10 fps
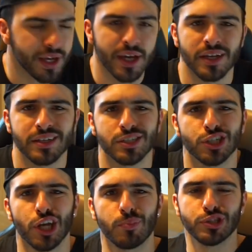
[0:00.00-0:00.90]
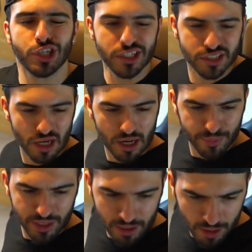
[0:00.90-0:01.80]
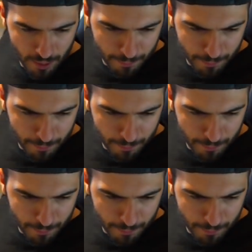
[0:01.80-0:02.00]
yeah, scared the bejesus out of me,